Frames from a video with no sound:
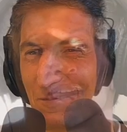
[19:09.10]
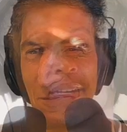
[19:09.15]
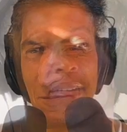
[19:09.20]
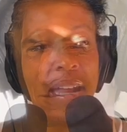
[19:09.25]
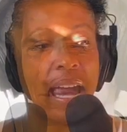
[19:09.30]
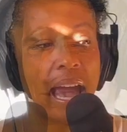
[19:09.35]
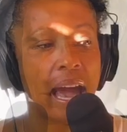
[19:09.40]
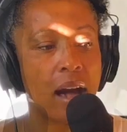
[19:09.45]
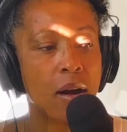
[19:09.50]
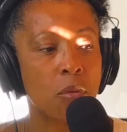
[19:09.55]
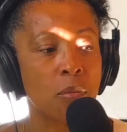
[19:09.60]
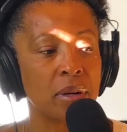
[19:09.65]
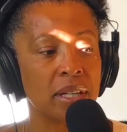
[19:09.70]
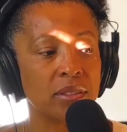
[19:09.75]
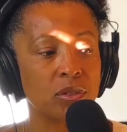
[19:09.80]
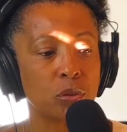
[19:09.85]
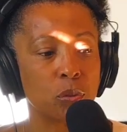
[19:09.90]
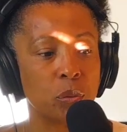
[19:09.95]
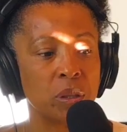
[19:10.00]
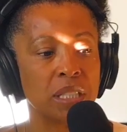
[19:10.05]
how
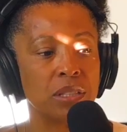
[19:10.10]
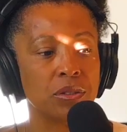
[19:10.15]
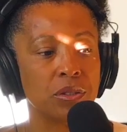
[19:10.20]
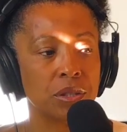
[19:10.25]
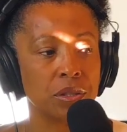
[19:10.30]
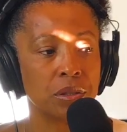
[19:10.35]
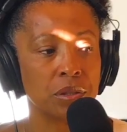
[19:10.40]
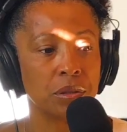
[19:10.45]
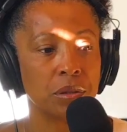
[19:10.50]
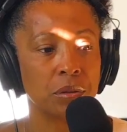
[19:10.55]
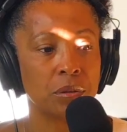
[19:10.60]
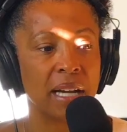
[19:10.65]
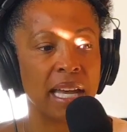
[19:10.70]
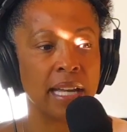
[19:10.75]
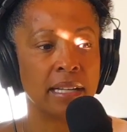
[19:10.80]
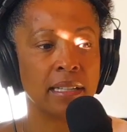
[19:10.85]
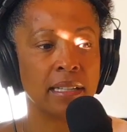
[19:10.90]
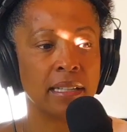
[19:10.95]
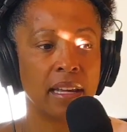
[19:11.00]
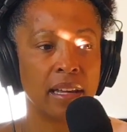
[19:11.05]
much we do,
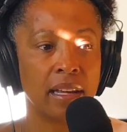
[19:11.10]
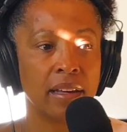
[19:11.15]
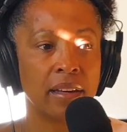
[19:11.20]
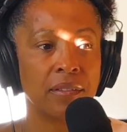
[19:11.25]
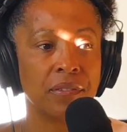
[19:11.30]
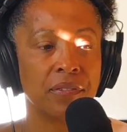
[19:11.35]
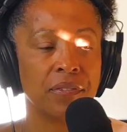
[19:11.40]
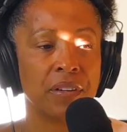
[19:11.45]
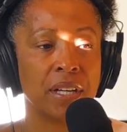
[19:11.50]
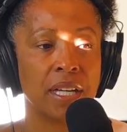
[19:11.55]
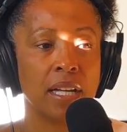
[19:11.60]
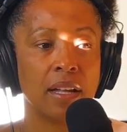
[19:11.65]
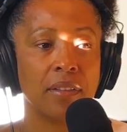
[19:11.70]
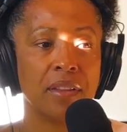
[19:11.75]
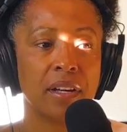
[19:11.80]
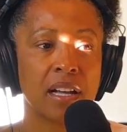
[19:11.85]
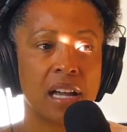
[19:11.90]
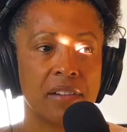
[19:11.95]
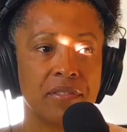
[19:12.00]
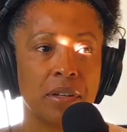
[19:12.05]
and if
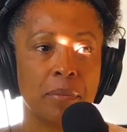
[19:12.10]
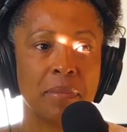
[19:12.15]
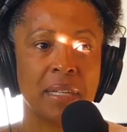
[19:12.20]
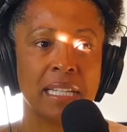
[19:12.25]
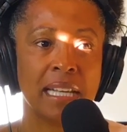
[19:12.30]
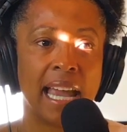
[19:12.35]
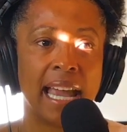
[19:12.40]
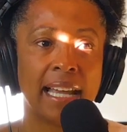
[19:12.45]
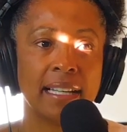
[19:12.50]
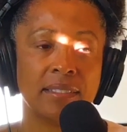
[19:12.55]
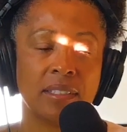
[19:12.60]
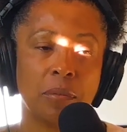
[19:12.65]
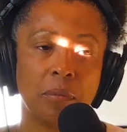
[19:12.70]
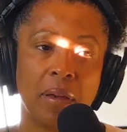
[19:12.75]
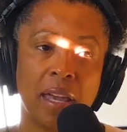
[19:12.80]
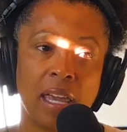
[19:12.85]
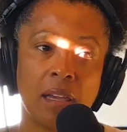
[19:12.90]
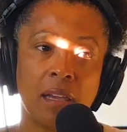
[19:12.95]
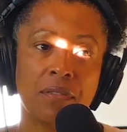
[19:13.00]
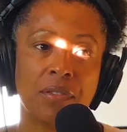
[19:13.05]
the government had to
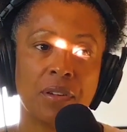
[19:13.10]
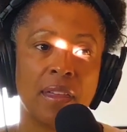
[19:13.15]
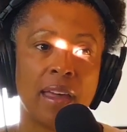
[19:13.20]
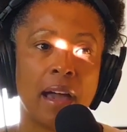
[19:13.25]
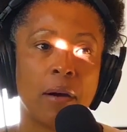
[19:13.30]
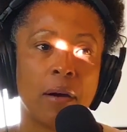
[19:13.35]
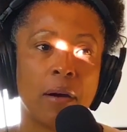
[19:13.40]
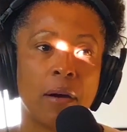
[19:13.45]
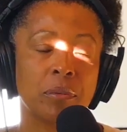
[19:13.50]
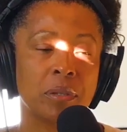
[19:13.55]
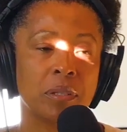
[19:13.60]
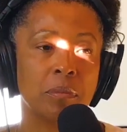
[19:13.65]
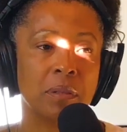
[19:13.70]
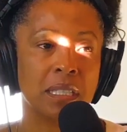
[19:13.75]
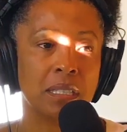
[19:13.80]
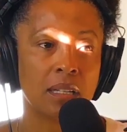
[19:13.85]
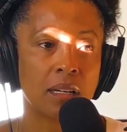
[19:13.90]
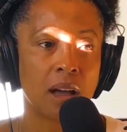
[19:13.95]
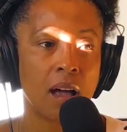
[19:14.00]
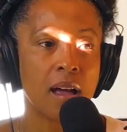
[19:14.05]
pay for that, what would be
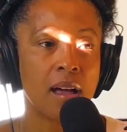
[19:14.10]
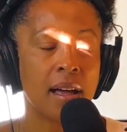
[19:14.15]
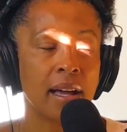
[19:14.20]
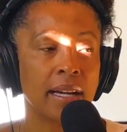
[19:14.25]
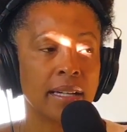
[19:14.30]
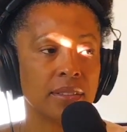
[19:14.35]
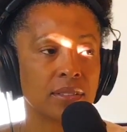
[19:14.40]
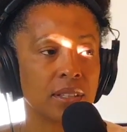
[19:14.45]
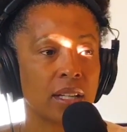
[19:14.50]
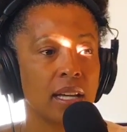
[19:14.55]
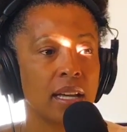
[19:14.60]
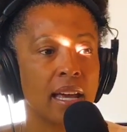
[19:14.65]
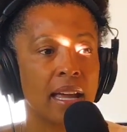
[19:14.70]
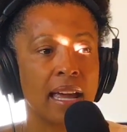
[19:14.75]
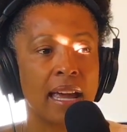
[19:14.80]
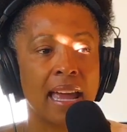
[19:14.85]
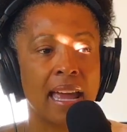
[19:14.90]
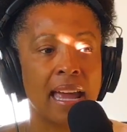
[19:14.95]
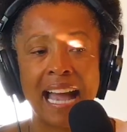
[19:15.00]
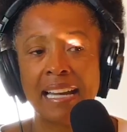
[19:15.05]
the cost?
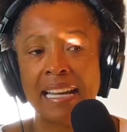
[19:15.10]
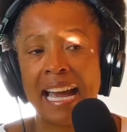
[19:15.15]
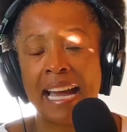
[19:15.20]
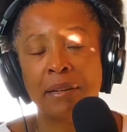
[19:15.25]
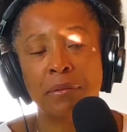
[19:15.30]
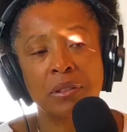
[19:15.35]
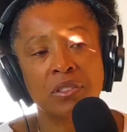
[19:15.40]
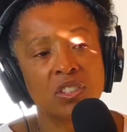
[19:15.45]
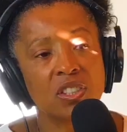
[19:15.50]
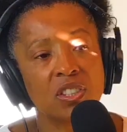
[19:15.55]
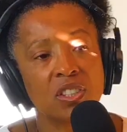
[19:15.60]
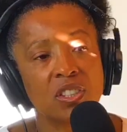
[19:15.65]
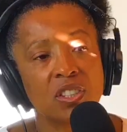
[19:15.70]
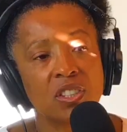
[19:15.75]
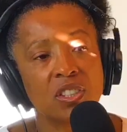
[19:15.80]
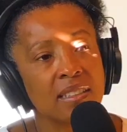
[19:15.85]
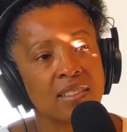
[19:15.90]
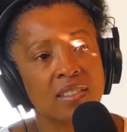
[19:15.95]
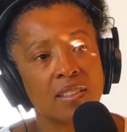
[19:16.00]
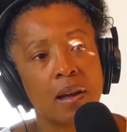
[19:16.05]
I would just
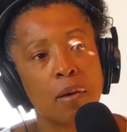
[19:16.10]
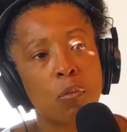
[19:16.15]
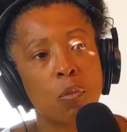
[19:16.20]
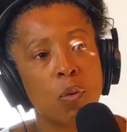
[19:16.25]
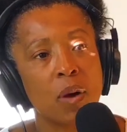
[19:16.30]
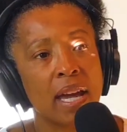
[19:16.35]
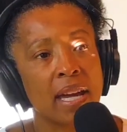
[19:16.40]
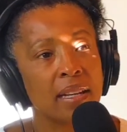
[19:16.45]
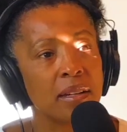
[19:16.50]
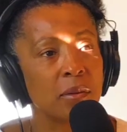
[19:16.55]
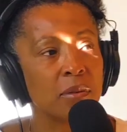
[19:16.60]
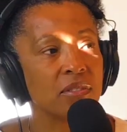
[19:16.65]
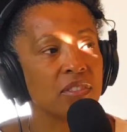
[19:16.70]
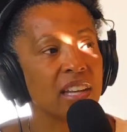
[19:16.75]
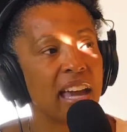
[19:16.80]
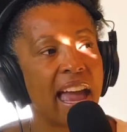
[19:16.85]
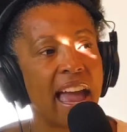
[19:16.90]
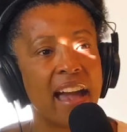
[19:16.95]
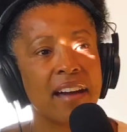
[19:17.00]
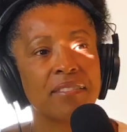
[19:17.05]
like some way to
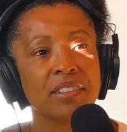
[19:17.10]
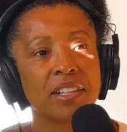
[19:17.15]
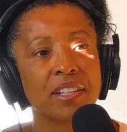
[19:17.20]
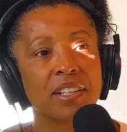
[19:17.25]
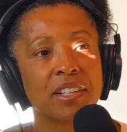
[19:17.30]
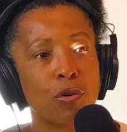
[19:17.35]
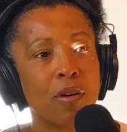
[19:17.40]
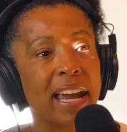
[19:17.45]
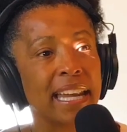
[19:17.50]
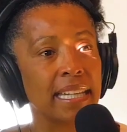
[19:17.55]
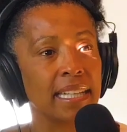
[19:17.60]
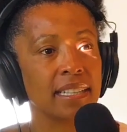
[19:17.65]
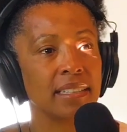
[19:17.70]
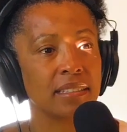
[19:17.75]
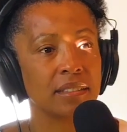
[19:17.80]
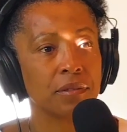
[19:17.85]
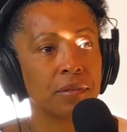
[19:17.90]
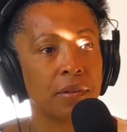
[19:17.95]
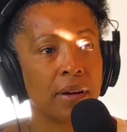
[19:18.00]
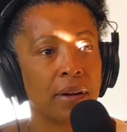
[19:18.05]
have a
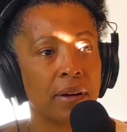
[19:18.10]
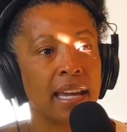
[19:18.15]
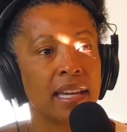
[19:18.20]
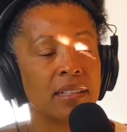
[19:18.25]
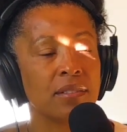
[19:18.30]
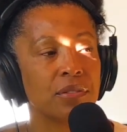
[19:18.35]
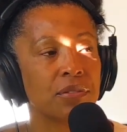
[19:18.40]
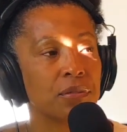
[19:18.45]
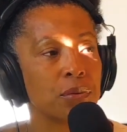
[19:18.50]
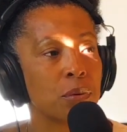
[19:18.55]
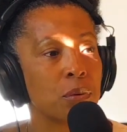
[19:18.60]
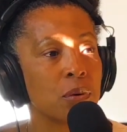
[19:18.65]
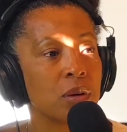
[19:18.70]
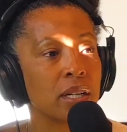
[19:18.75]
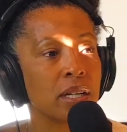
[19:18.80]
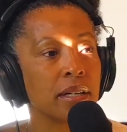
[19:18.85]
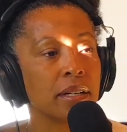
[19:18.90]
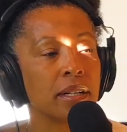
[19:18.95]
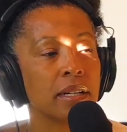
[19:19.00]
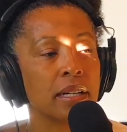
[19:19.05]
credit, right,
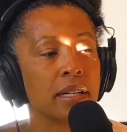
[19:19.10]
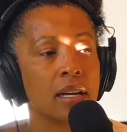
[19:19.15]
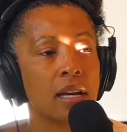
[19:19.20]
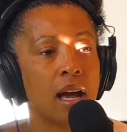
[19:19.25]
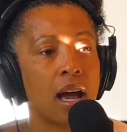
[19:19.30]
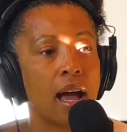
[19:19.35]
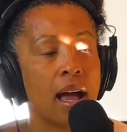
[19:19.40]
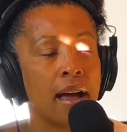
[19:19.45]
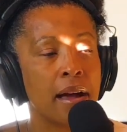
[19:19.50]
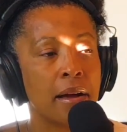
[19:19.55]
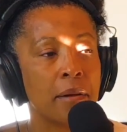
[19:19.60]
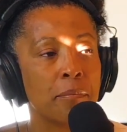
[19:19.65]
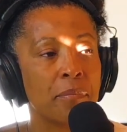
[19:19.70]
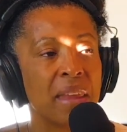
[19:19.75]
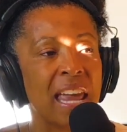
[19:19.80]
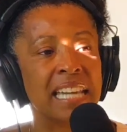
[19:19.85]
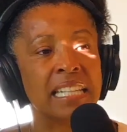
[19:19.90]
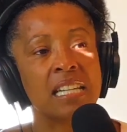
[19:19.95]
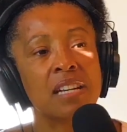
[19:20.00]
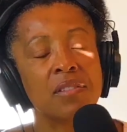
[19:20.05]
for, and
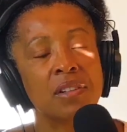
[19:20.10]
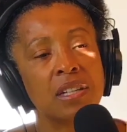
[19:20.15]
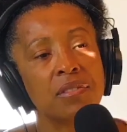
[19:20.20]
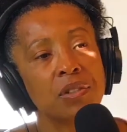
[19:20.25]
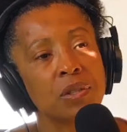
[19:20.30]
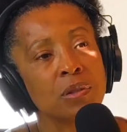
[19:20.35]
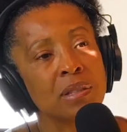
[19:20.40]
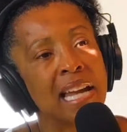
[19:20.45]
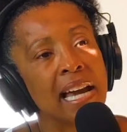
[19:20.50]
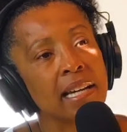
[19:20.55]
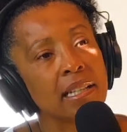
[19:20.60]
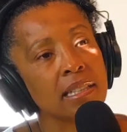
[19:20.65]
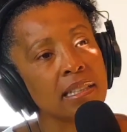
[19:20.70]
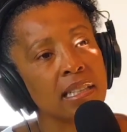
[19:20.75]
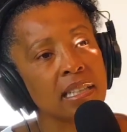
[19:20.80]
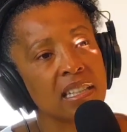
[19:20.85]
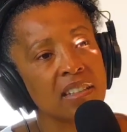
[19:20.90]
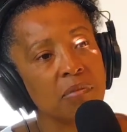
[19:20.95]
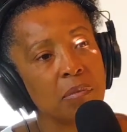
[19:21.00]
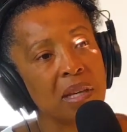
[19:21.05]
even if you're not going to
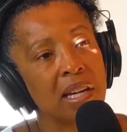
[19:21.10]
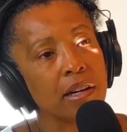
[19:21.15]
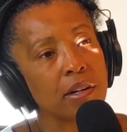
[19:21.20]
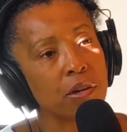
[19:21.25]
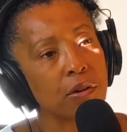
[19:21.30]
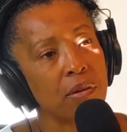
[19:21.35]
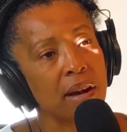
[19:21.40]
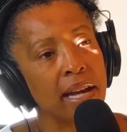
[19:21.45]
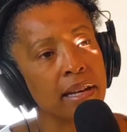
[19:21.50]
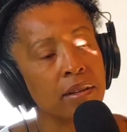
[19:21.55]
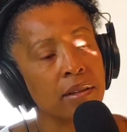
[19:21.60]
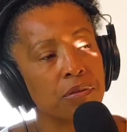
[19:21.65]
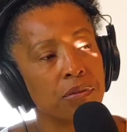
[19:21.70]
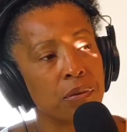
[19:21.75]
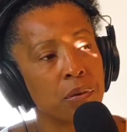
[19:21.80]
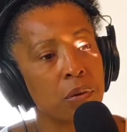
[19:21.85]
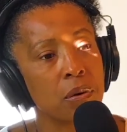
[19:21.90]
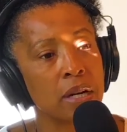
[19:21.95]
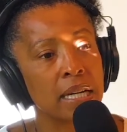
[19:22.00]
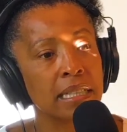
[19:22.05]
give me a credit
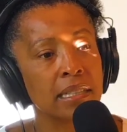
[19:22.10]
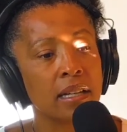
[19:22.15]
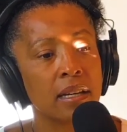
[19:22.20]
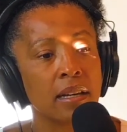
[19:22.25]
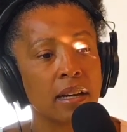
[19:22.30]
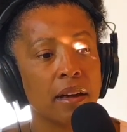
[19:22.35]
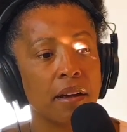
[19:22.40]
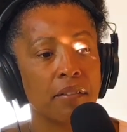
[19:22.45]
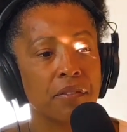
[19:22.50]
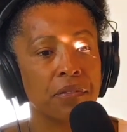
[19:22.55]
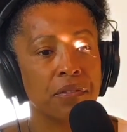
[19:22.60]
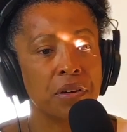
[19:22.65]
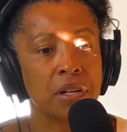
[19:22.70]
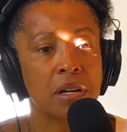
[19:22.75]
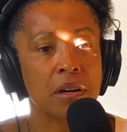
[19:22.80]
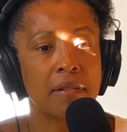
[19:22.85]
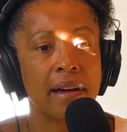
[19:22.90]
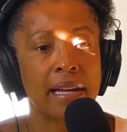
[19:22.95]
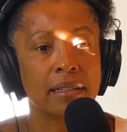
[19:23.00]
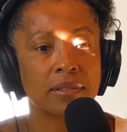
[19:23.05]
for it,
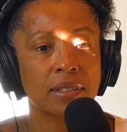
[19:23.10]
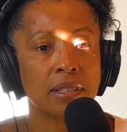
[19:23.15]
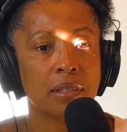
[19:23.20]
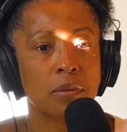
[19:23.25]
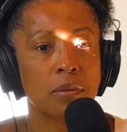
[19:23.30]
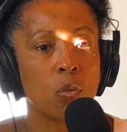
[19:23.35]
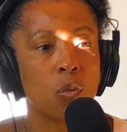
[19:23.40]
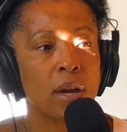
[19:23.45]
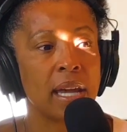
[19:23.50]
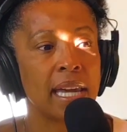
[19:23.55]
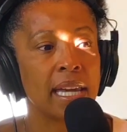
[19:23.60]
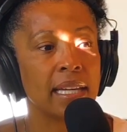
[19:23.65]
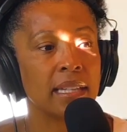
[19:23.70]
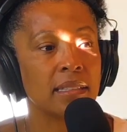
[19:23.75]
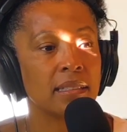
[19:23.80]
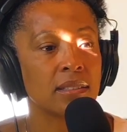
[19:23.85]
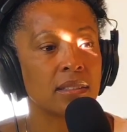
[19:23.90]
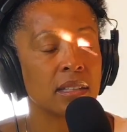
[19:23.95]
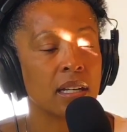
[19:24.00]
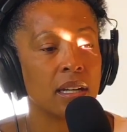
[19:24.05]
figure out some
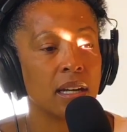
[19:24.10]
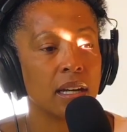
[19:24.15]
ways